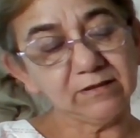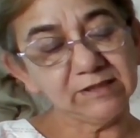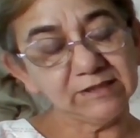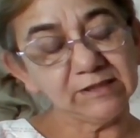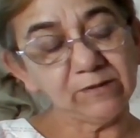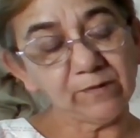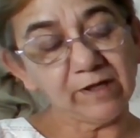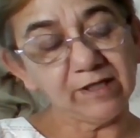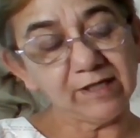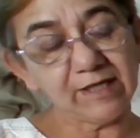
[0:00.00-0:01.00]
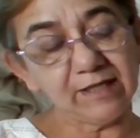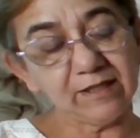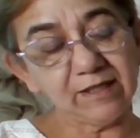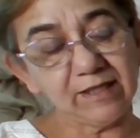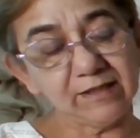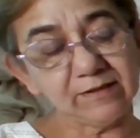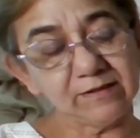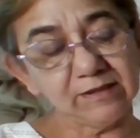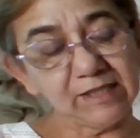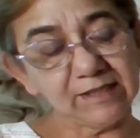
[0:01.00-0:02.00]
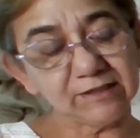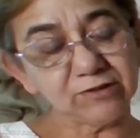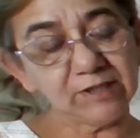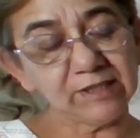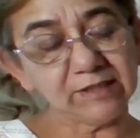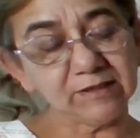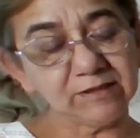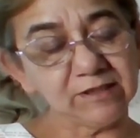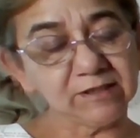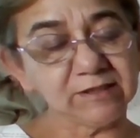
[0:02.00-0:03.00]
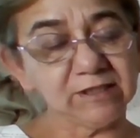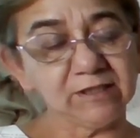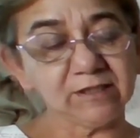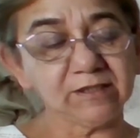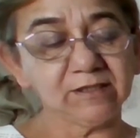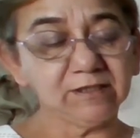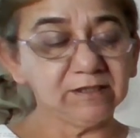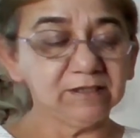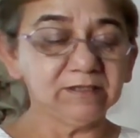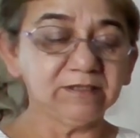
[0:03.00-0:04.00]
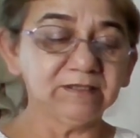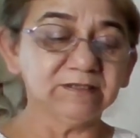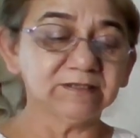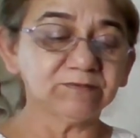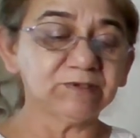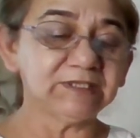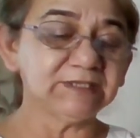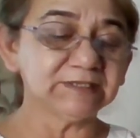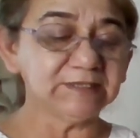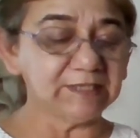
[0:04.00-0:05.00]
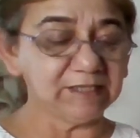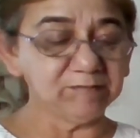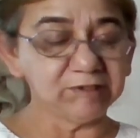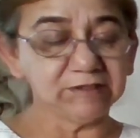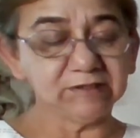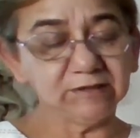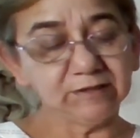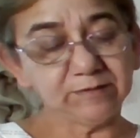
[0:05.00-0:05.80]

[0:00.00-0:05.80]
Disney Raya and the Last Dragon Tuk Tuk is what his name is.